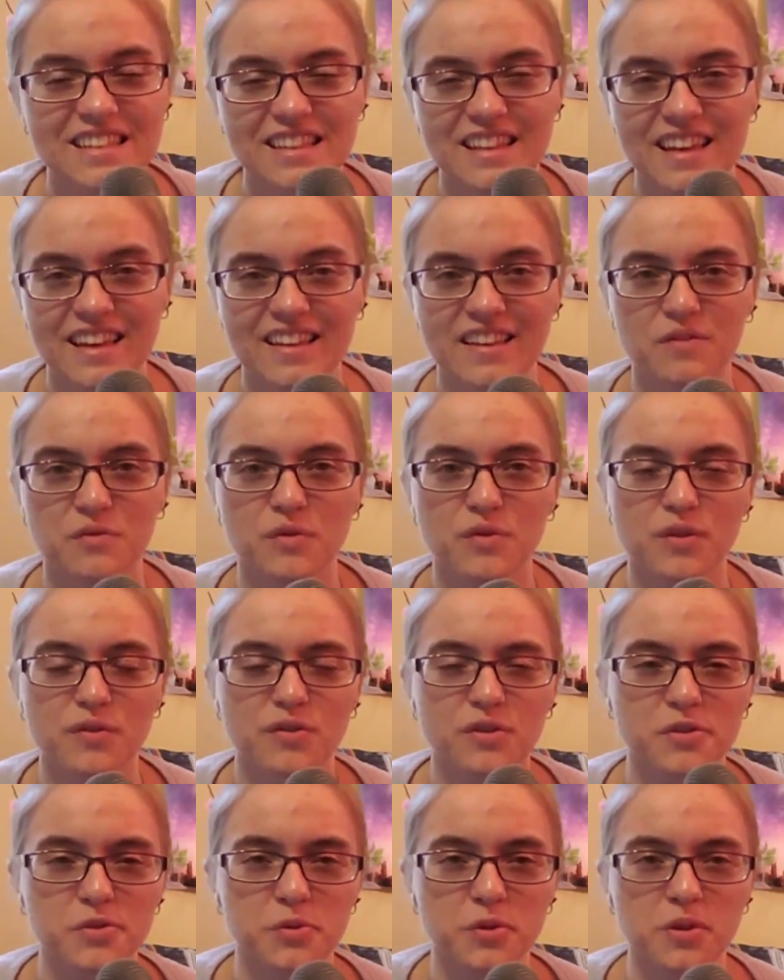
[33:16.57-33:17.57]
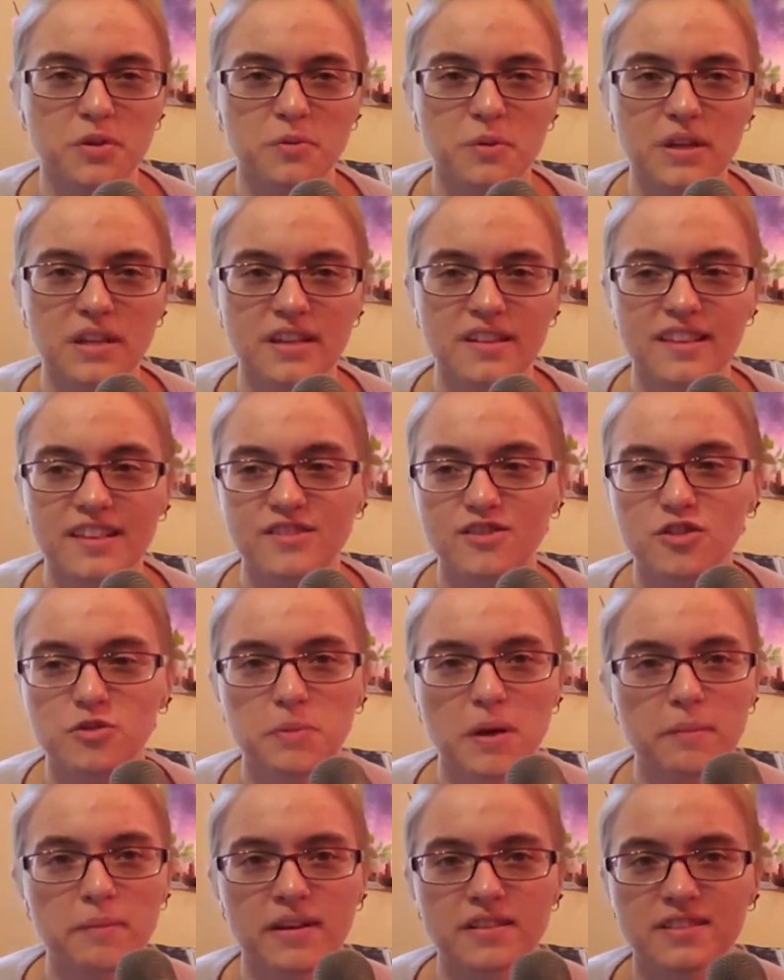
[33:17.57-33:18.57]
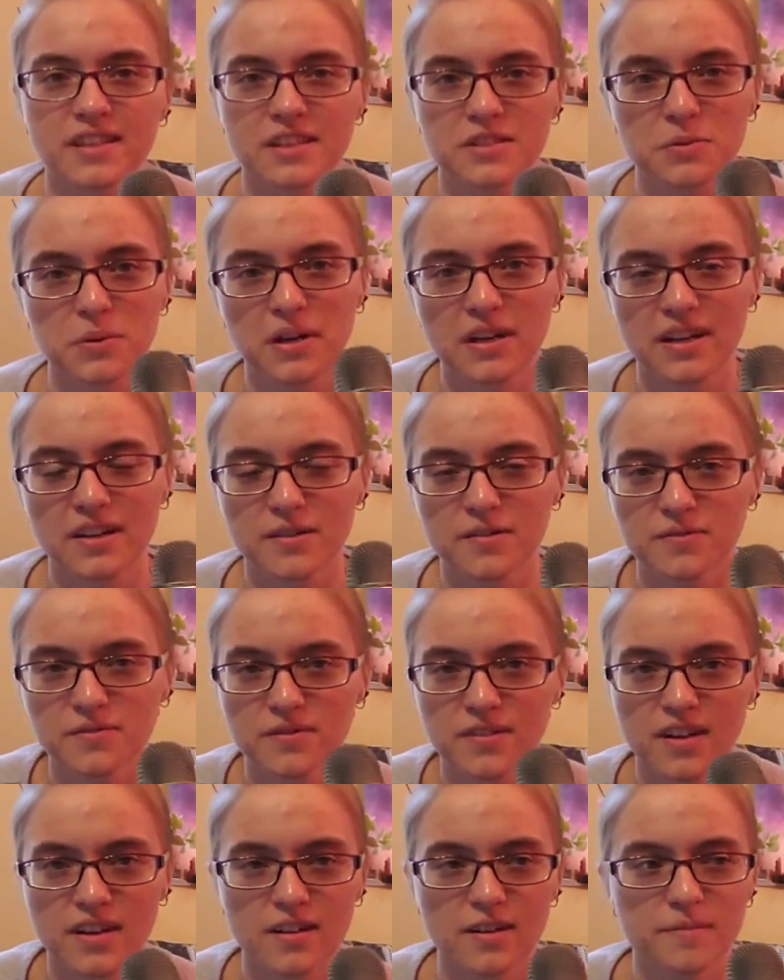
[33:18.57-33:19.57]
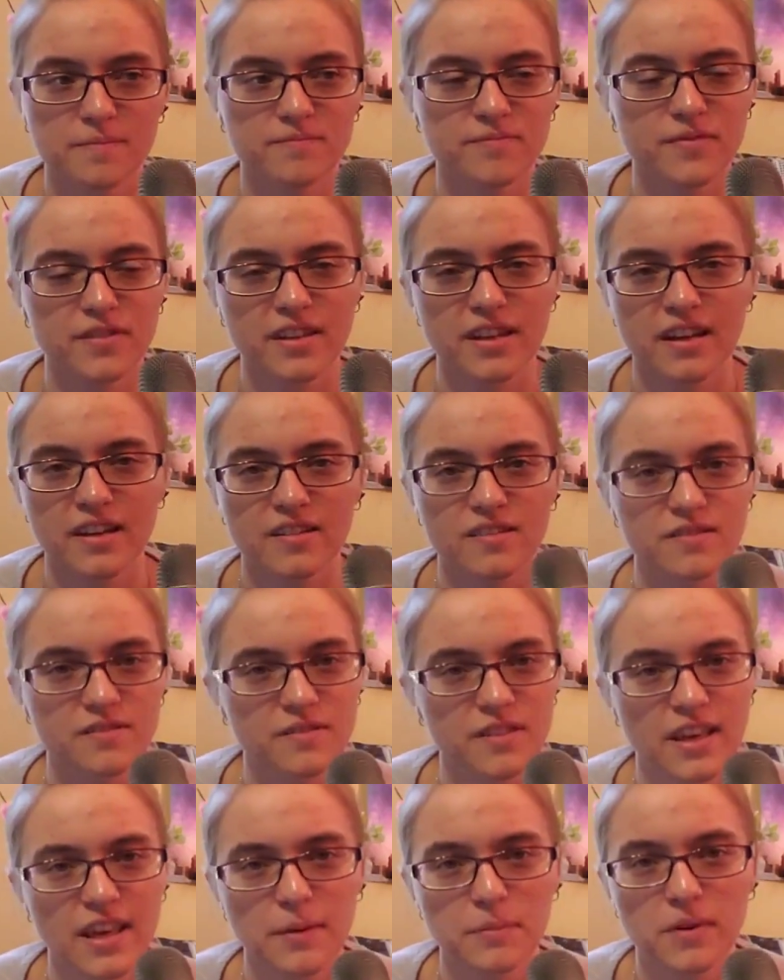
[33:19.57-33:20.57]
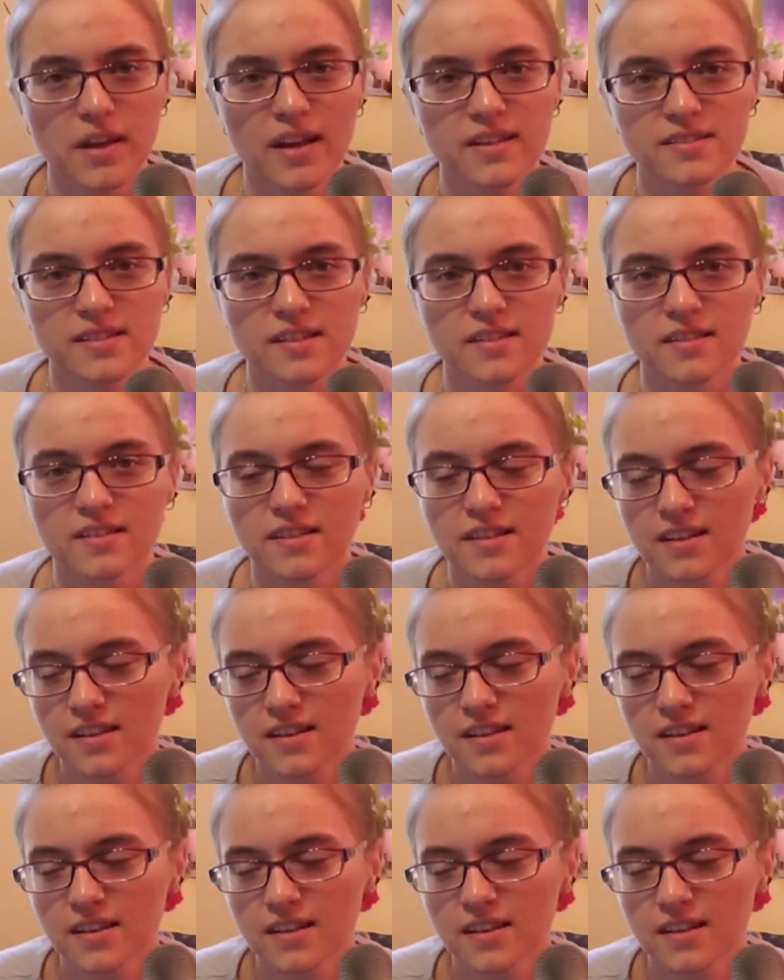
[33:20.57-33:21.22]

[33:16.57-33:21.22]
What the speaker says: Like that feels really weak. That's just my best guess right now. I'll keep guessing.